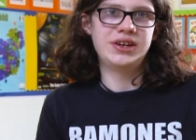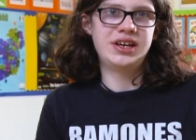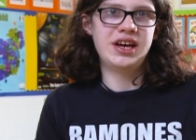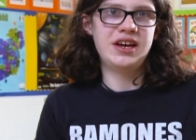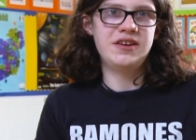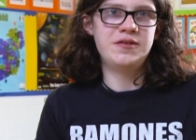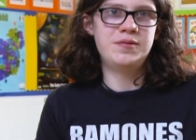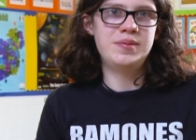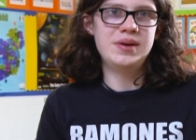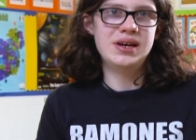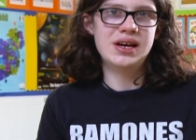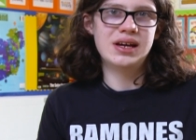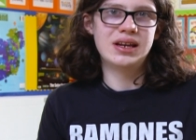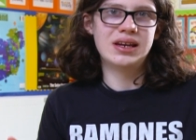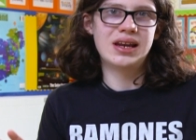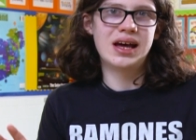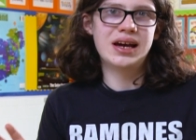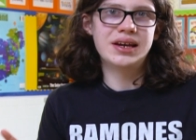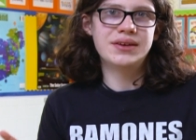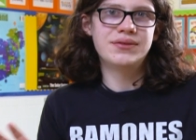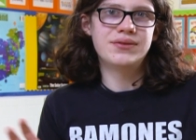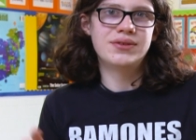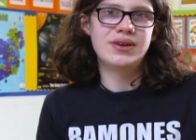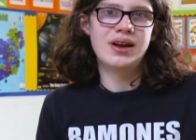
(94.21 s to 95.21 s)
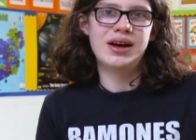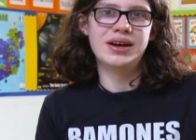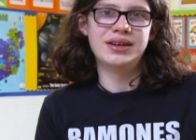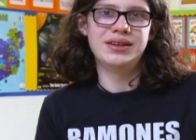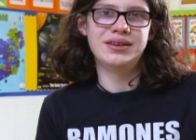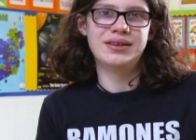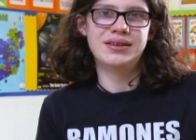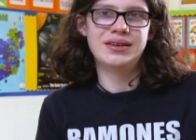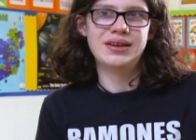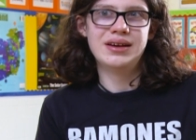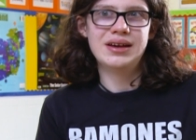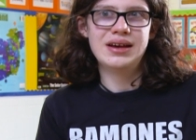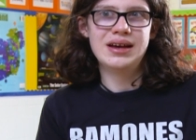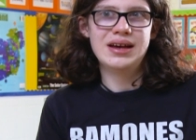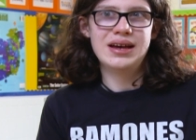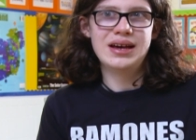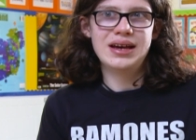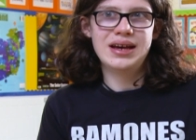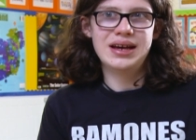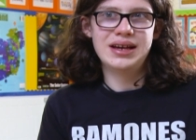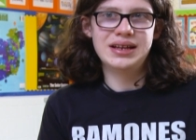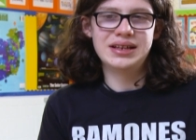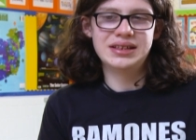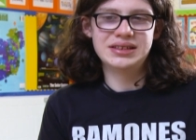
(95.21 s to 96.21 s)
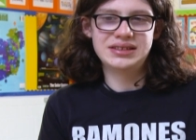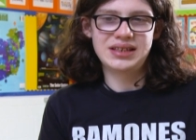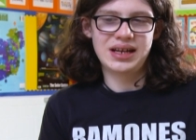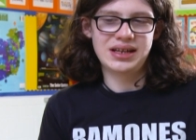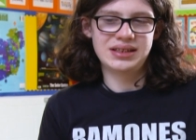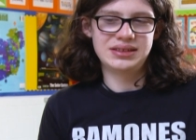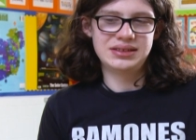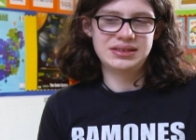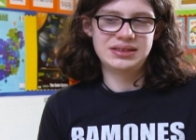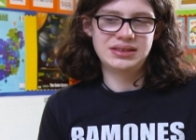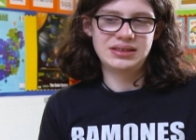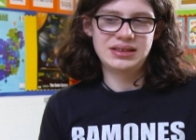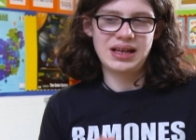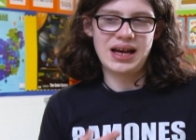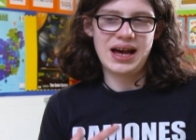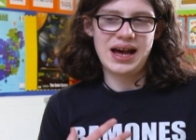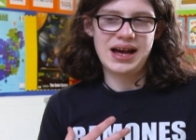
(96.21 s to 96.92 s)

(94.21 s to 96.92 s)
It gave me a lifeline, in a sense.